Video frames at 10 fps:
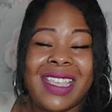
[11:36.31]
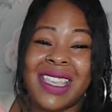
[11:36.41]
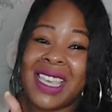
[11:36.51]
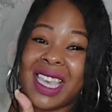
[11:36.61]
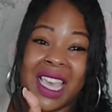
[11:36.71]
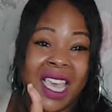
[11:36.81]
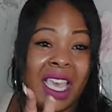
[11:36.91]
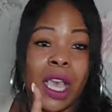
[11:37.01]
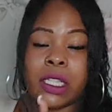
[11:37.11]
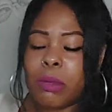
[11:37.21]

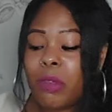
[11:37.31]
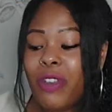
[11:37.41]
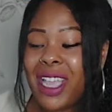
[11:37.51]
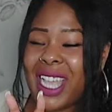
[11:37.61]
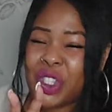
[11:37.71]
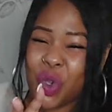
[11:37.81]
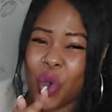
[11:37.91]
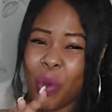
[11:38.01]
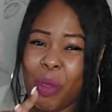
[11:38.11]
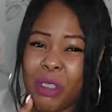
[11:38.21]
yeah, and some of you guys are
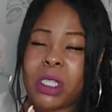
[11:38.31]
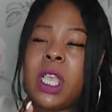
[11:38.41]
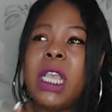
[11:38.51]
almost,